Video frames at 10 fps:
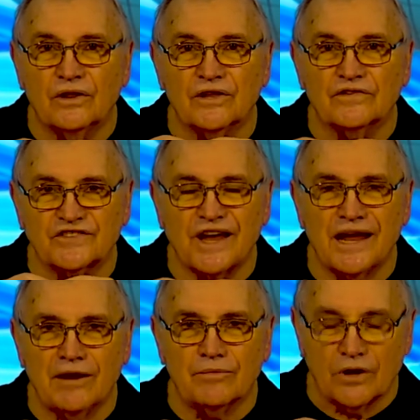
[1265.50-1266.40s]
the
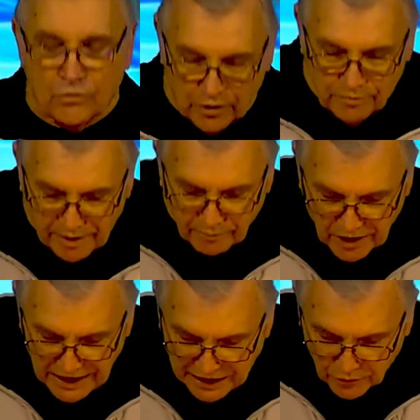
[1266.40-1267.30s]
same. Remember
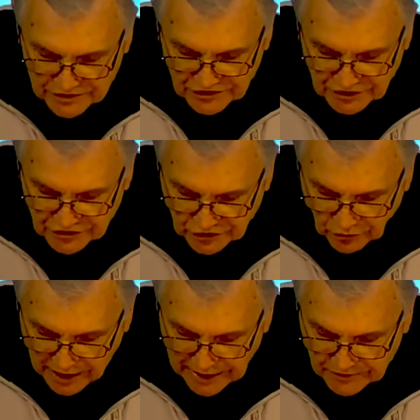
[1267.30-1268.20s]
how it's
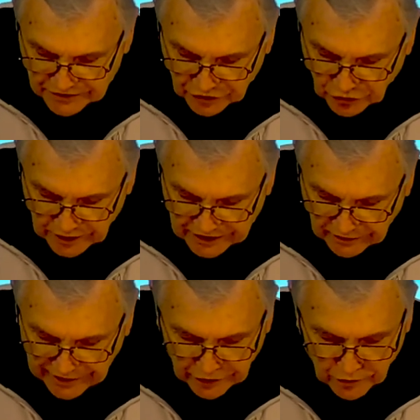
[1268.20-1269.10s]
described in the Greek
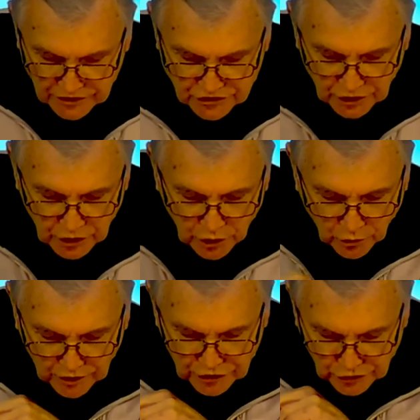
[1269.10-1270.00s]
language.
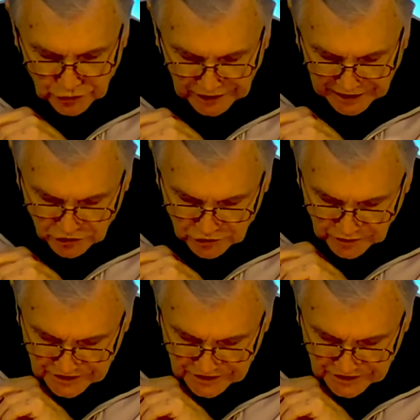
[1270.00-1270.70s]
When two nouns with the